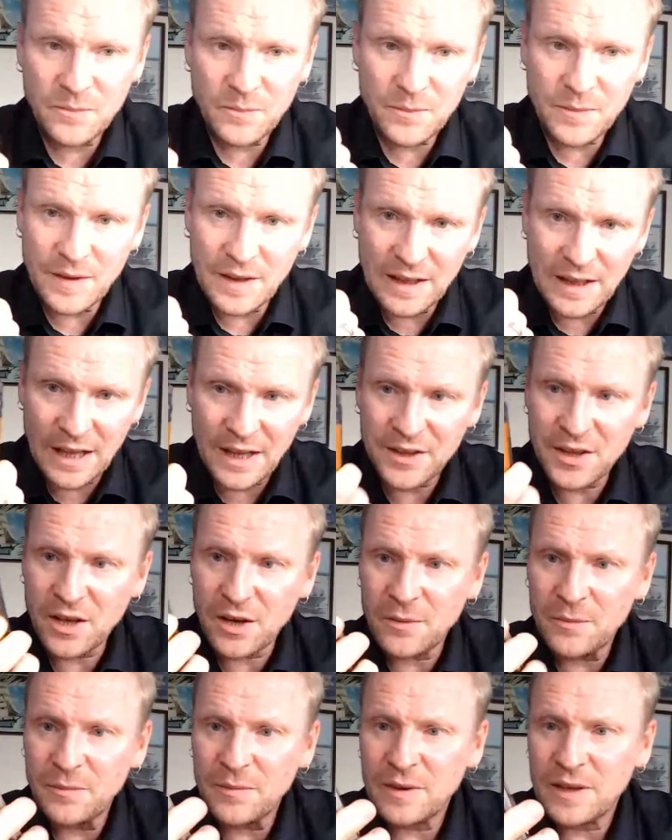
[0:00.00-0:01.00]

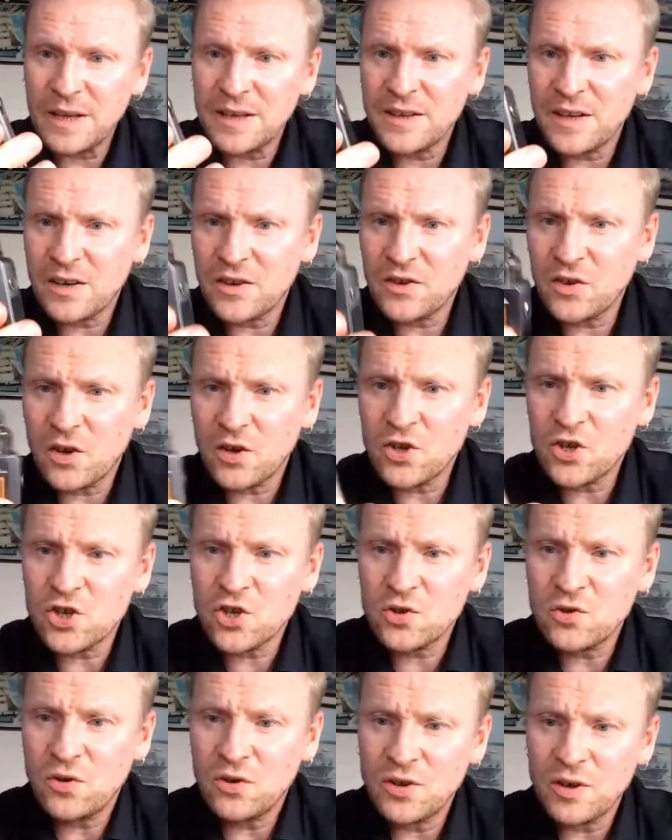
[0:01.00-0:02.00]
leather
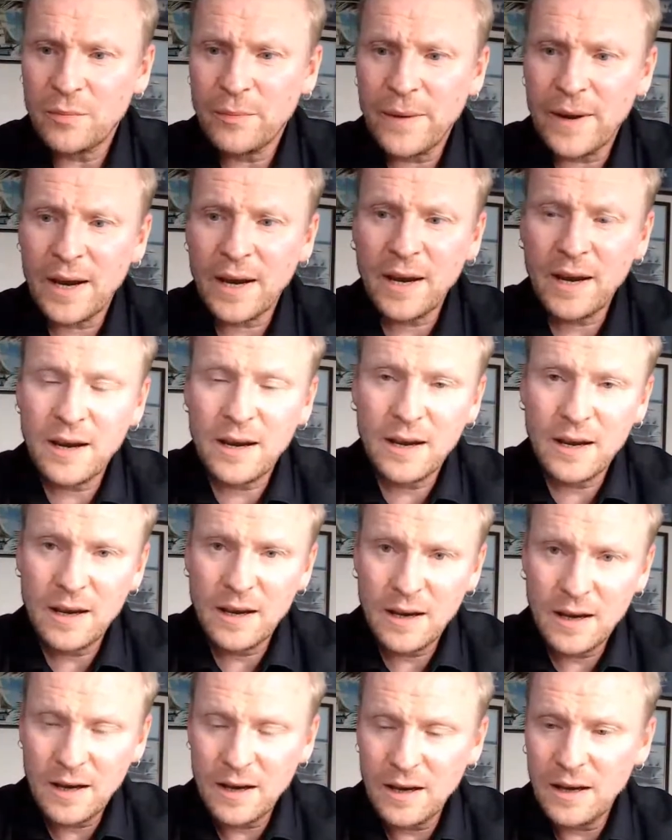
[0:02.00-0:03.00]
touched on the back
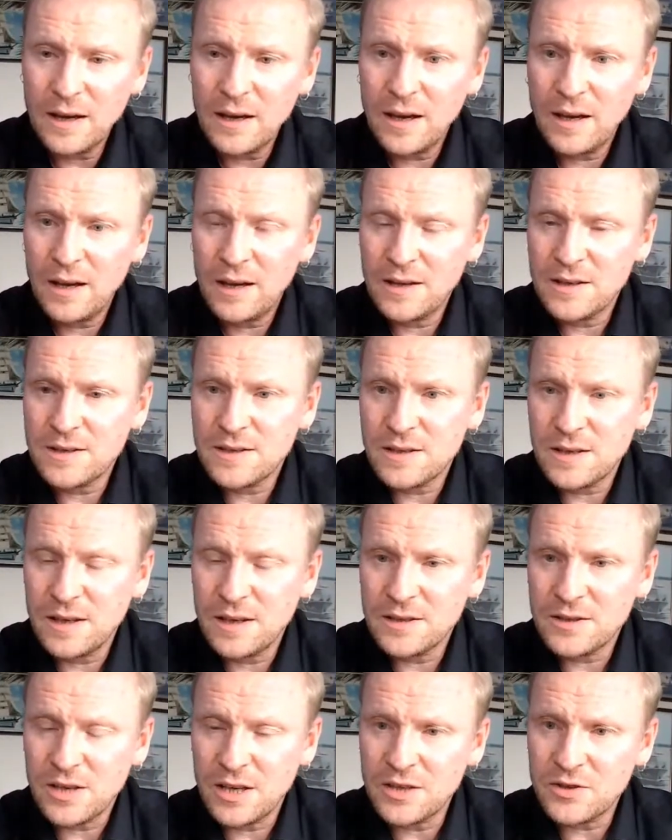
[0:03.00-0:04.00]
is
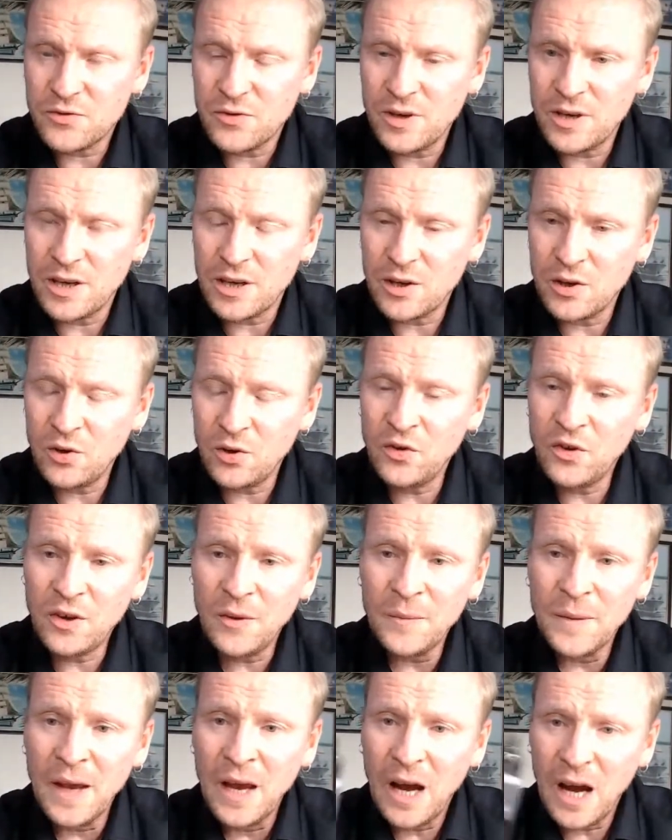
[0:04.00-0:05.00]
really good.
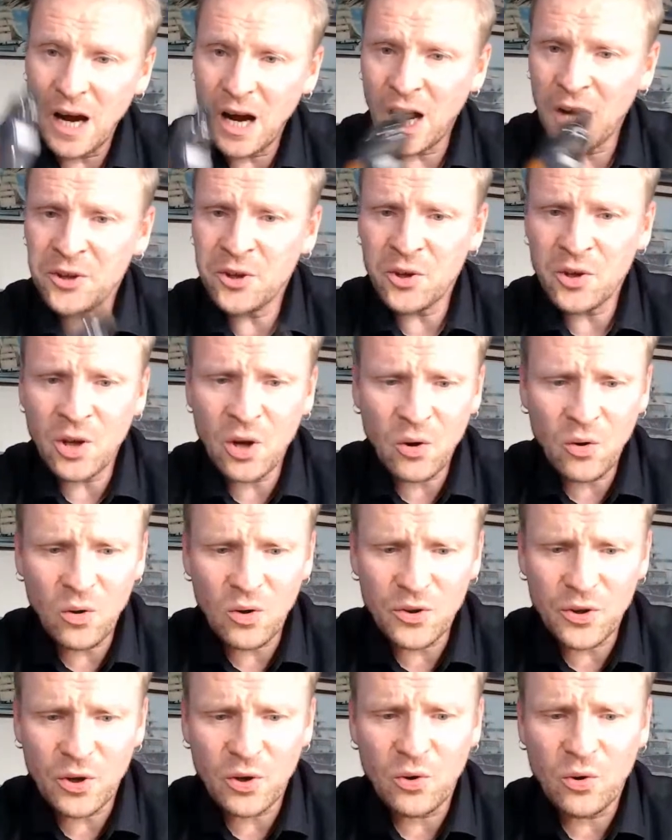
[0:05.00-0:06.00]
I don't know
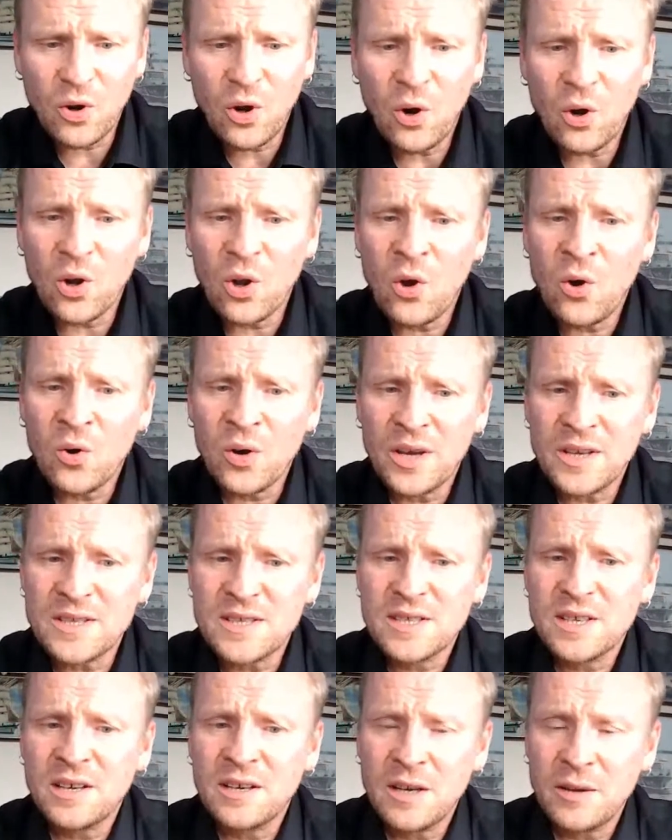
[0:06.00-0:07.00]
though how long it's
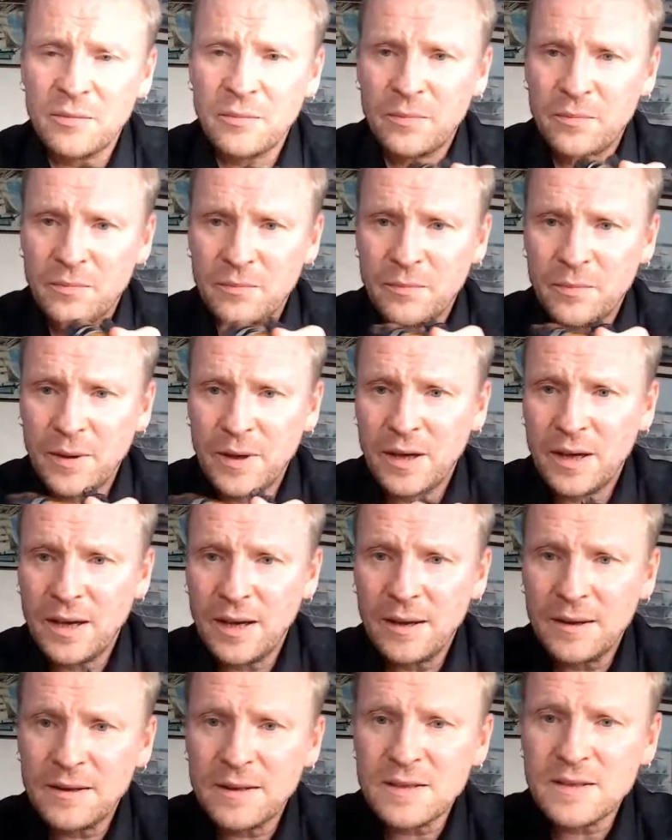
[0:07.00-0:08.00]
gonna
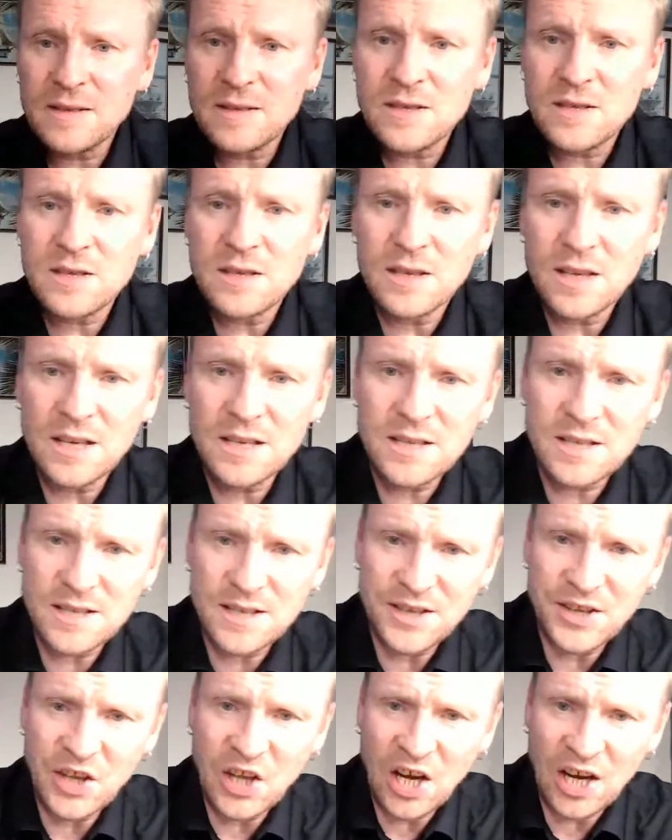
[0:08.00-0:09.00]
be this
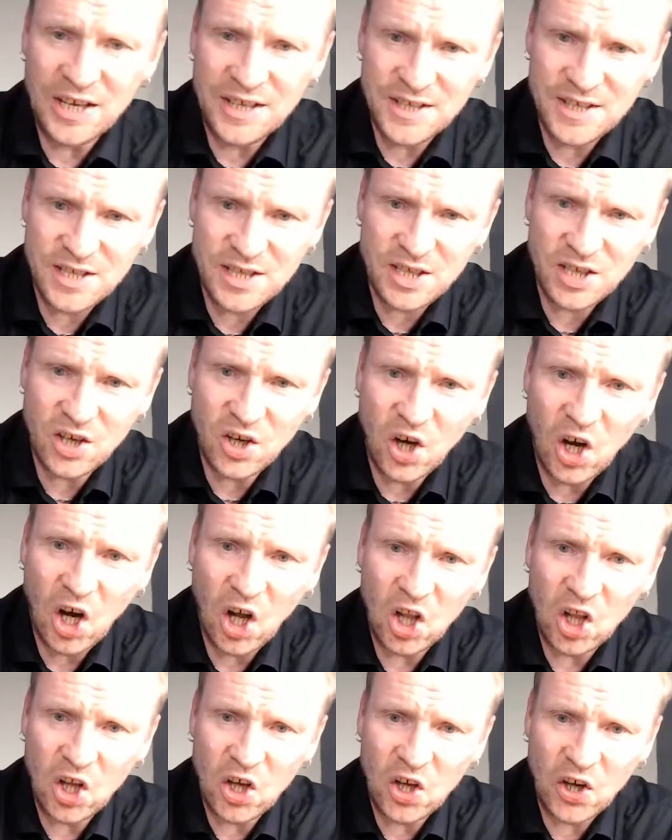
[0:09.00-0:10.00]
nice
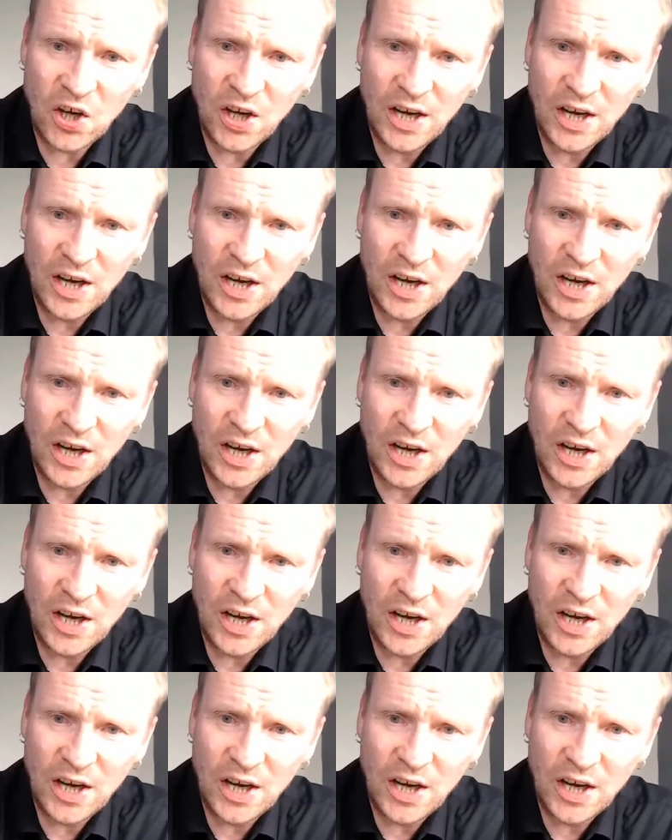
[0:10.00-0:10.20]
color,